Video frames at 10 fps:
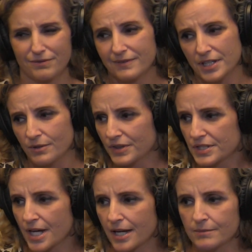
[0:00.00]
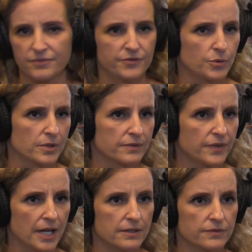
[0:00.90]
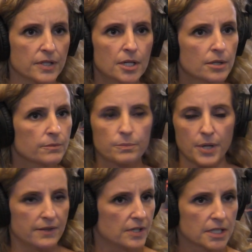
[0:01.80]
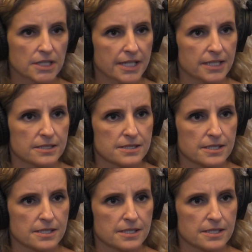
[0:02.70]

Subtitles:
at the time, 4 or 5 private clients?